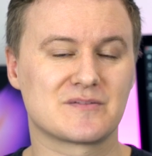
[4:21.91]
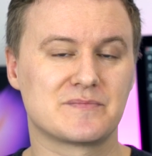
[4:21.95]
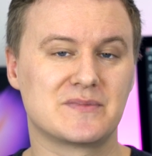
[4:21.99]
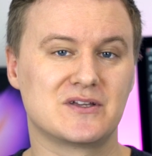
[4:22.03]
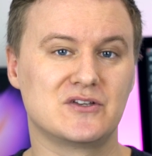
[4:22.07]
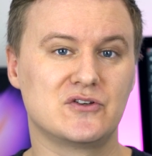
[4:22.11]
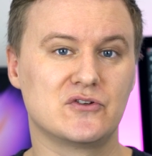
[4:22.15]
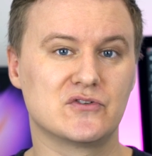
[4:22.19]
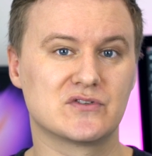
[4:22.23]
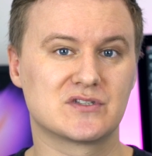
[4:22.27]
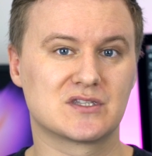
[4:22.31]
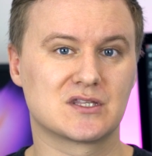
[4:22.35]
I've
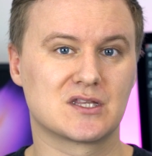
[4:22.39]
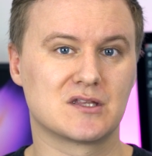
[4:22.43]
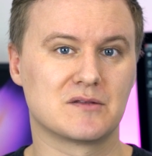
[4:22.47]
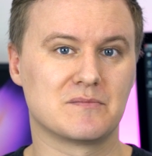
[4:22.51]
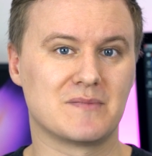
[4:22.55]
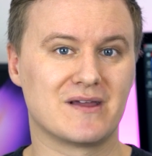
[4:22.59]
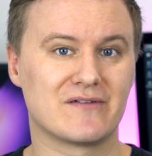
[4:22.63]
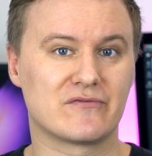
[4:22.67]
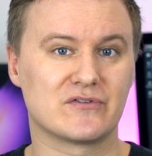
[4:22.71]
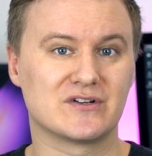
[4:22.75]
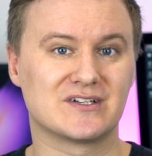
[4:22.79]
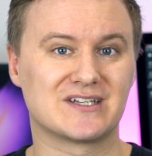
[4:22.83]
been using
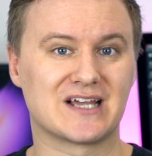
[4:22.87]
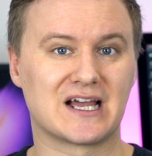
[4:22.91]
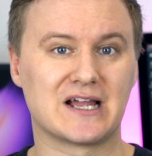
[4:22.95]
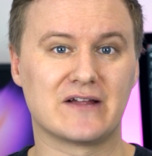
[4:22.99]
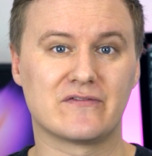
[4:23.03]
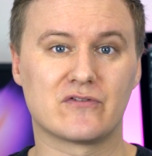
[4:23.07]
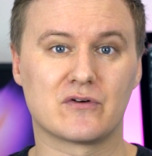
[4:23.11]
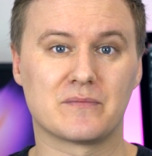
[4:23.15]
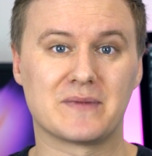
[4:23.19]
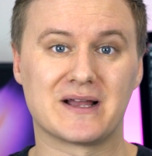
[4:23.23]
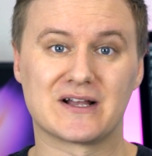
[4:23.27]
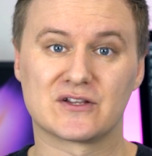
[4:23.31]
them every
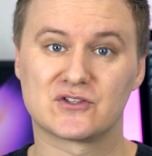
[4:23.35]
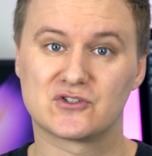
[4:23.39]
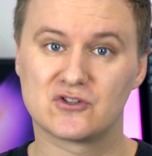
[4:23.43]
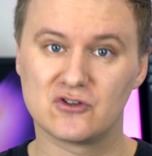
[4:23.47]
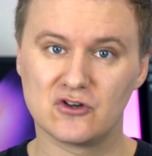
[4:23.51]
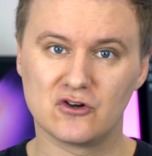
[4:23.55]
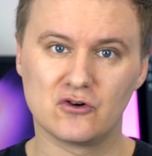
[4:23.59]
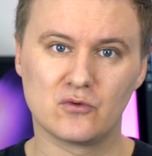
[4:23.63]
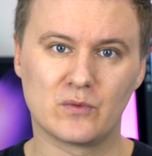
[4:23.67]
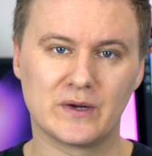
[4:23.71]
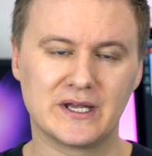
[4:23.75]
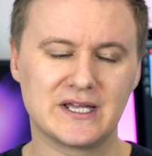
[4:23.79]
day for about
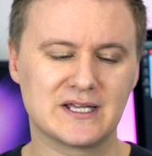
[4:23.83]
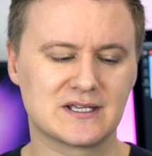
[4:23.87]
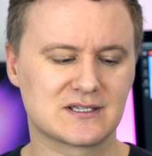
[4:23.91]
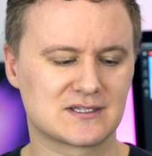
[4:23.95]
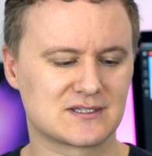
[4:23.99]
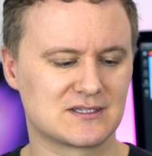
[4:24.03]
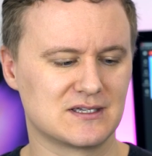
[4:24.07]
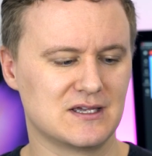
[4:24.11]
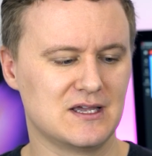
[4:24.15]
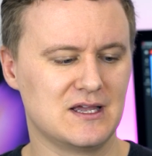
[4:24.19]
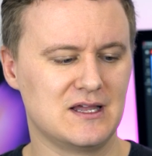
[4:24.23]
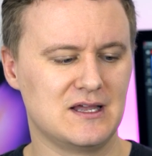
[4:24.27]
2
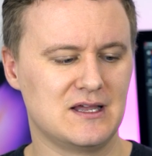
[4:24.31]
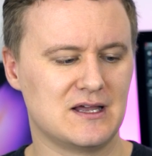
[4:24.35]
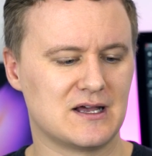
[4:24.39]
weeks,